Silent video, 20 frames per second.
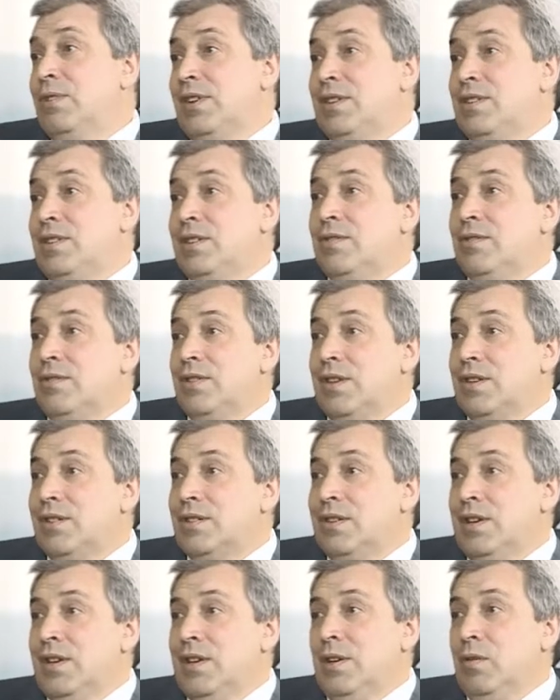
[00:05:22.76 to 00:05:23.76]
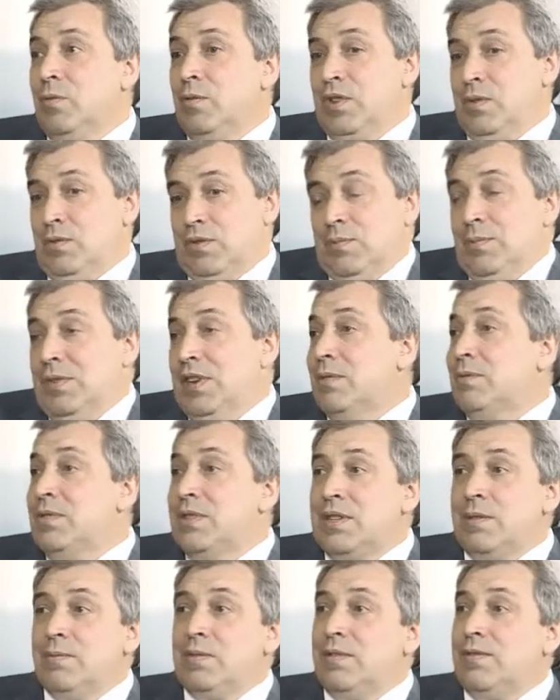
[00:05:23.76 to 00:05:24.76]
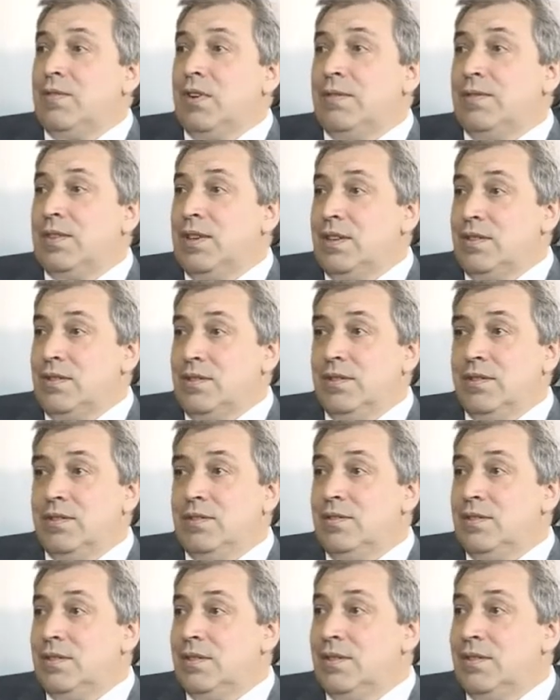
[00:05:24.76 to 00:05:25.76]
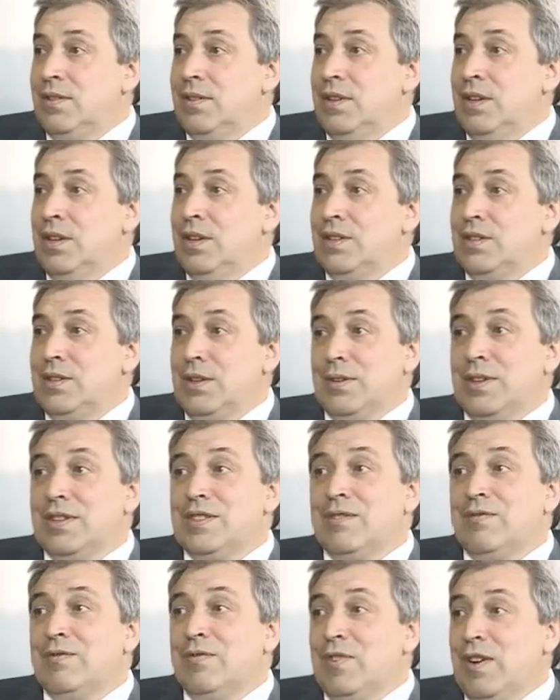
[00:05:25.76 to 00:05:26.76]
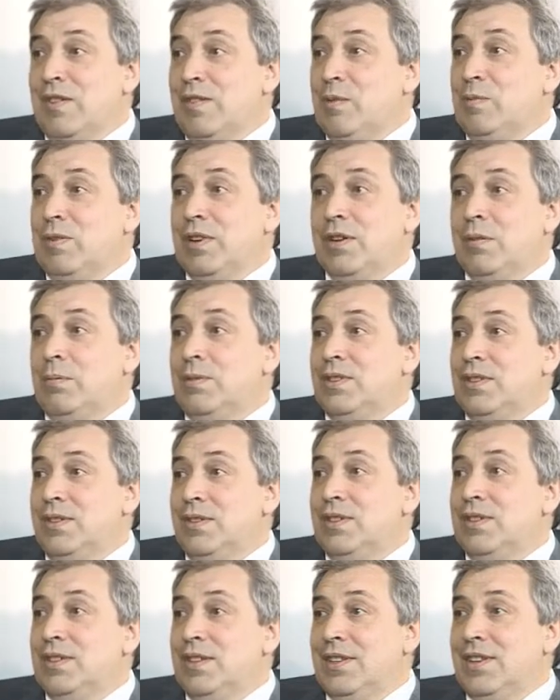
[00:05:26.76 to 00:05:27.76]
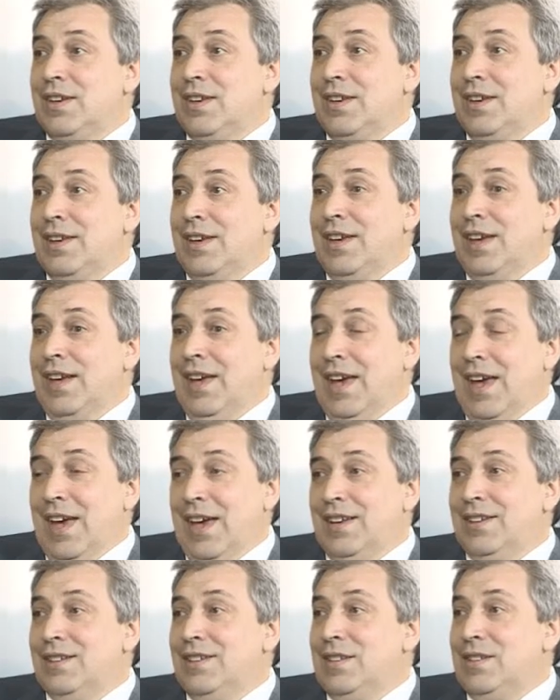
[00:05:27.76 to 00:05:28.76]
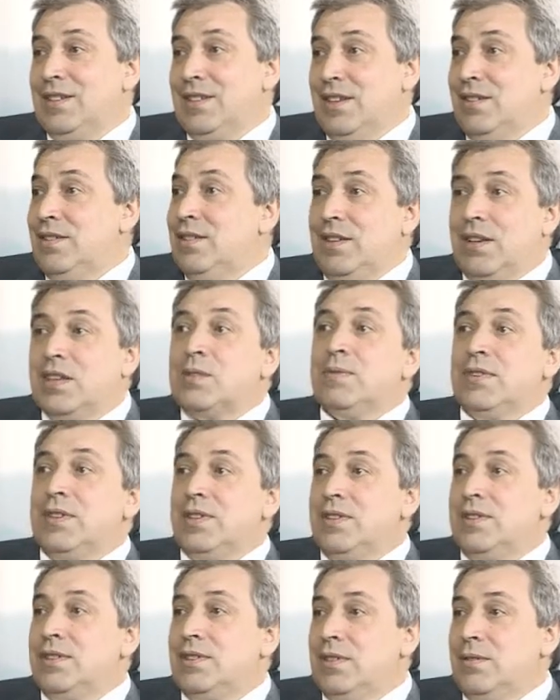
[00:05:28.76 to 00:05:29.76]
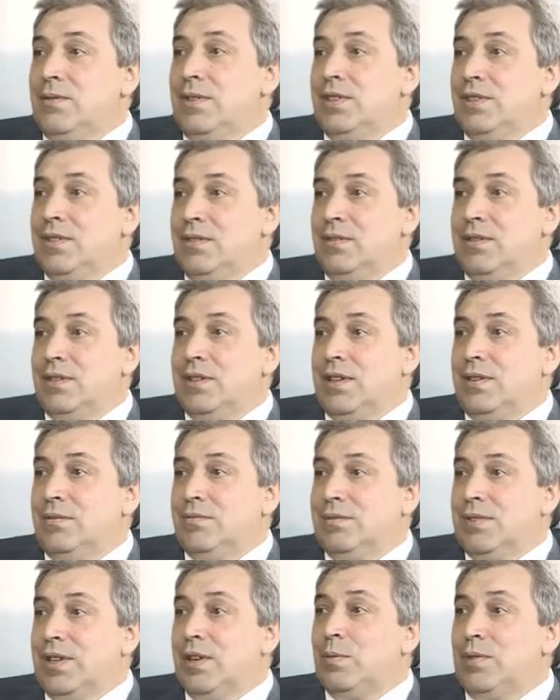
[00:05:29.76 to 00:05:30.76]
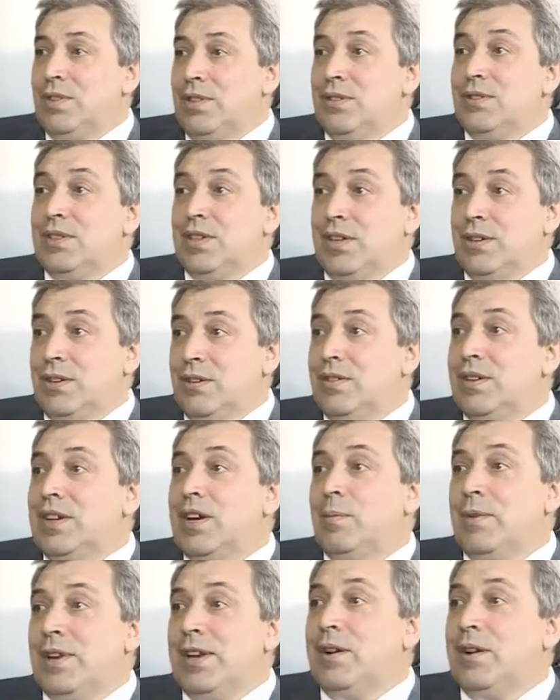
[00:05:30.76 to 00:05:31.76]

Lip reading: by Citrix, which could be up to 75,000 users. So there's a very big opportunity there, and it's down to the expertise of 2E2 that that opportunity could come in